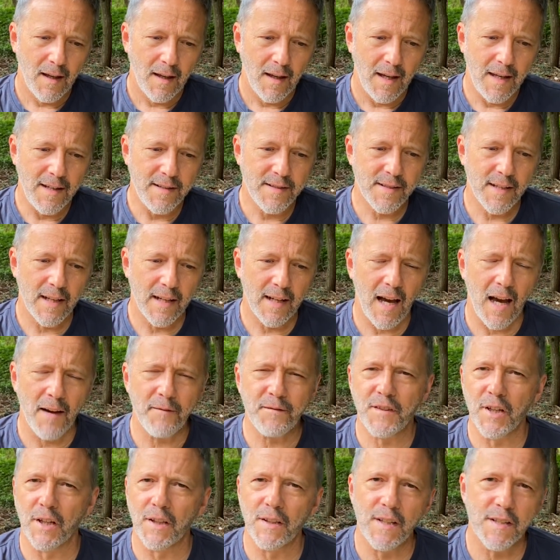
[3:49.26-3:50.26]
He said,
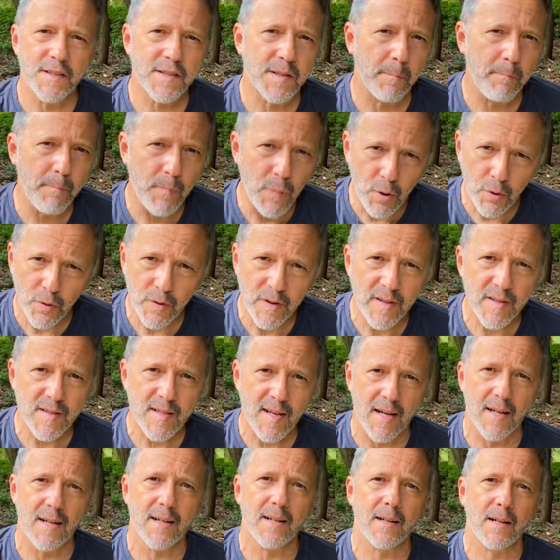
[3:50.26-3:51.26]
I've done this 1,000,000
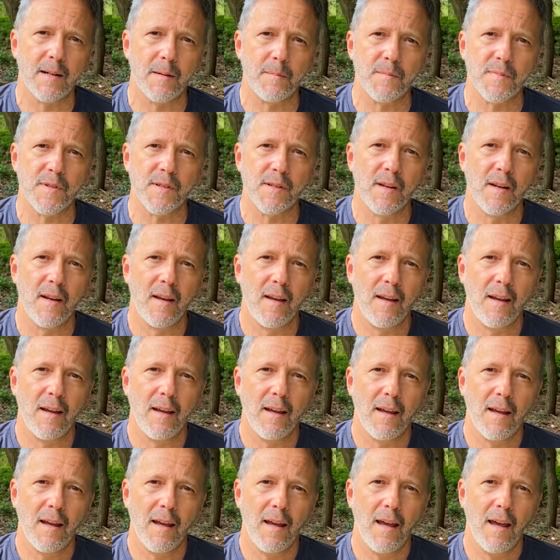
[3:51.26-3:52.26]
times.
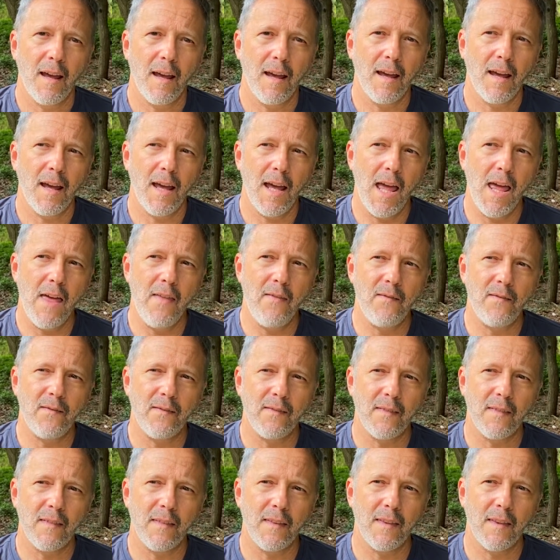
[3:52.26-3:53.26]
And
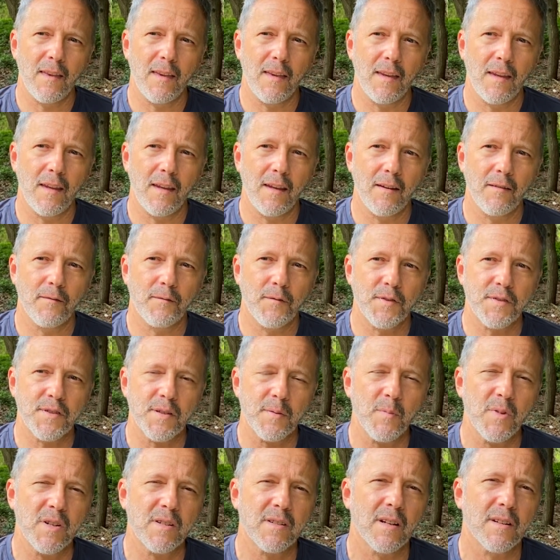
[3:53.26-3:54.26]
for
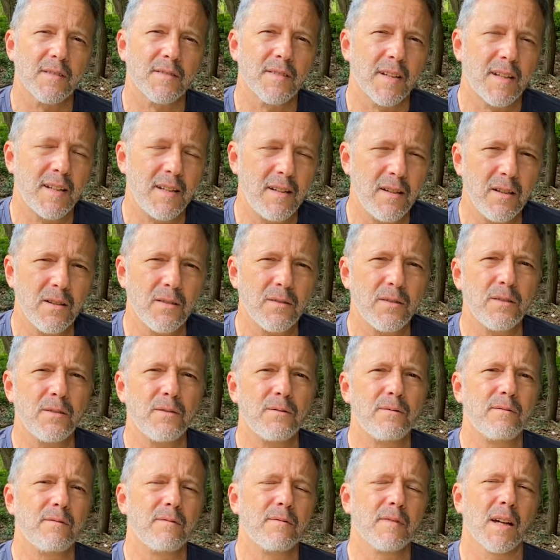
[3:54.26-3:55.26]
some reason I was like, you know,
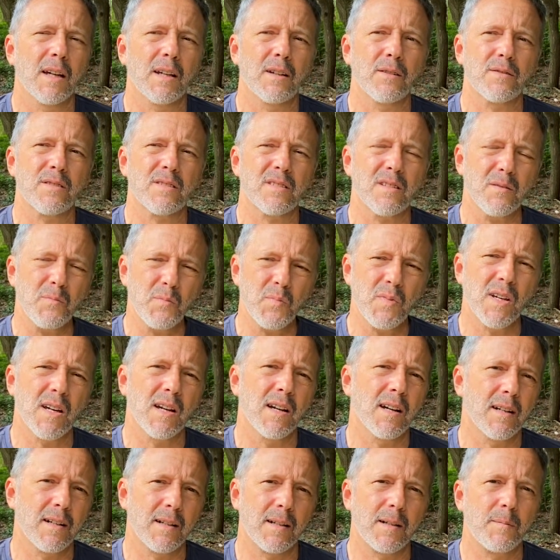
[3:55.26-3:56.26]
dude, I go,
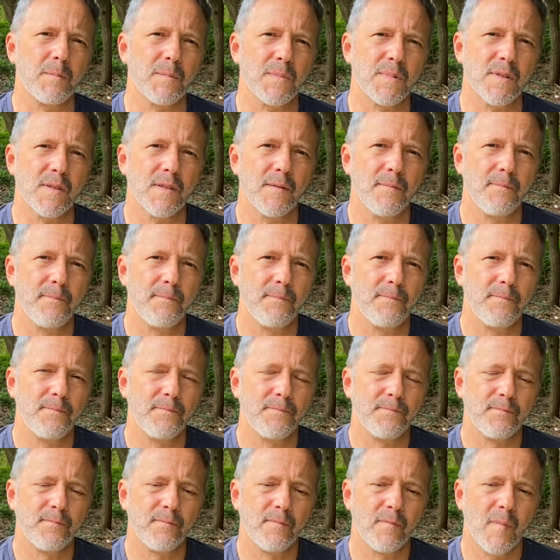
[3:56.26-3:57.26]
sometimes,
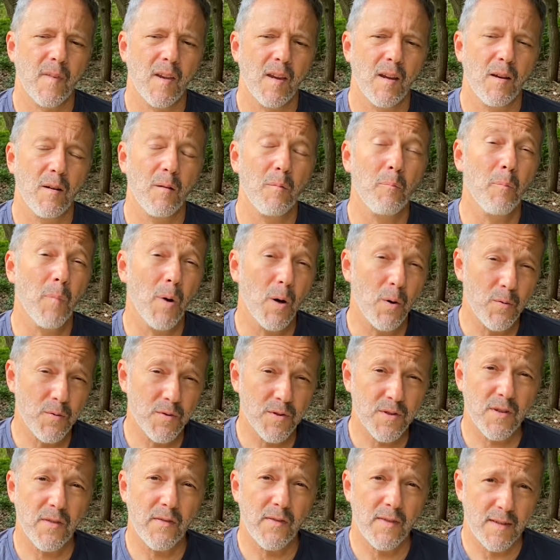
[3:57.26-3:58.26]

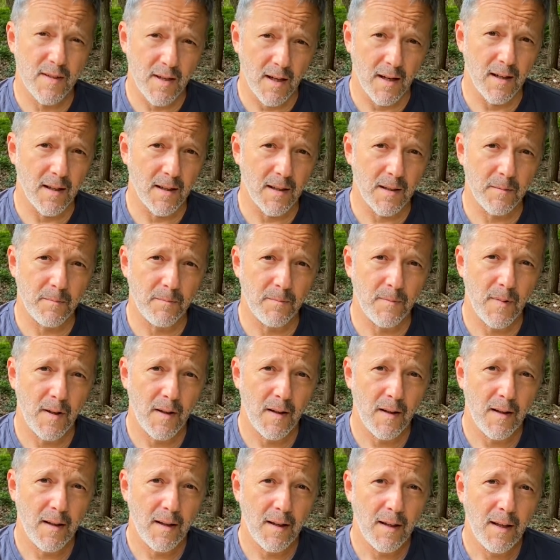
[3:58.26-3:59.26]
most of the time,
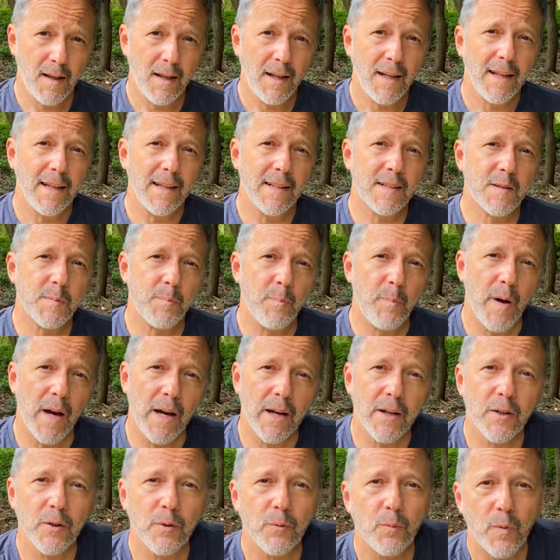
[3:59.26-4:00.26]
it's
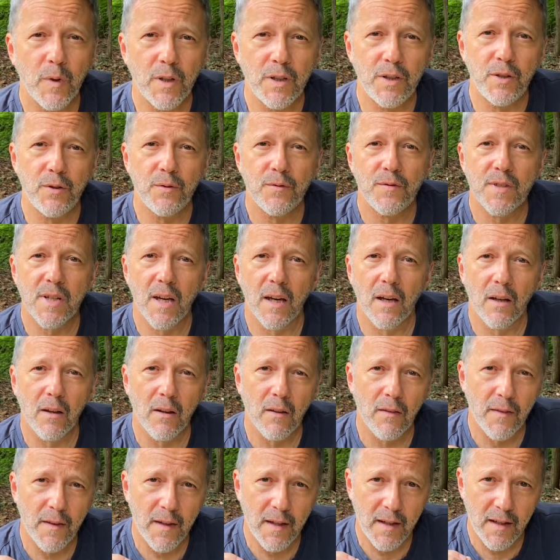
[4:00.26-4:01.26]
better when you
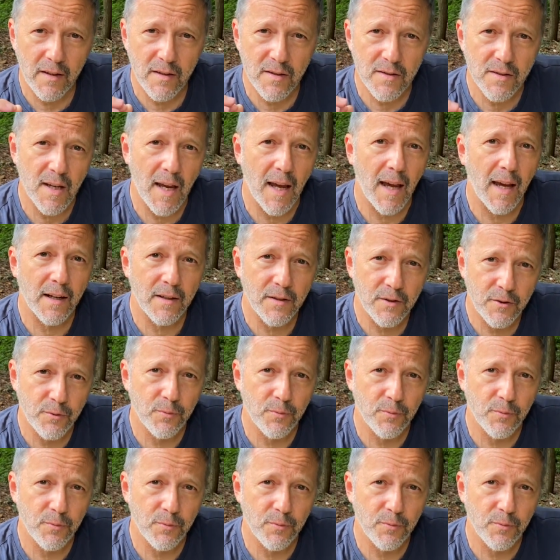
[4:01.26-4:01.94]
tell the exact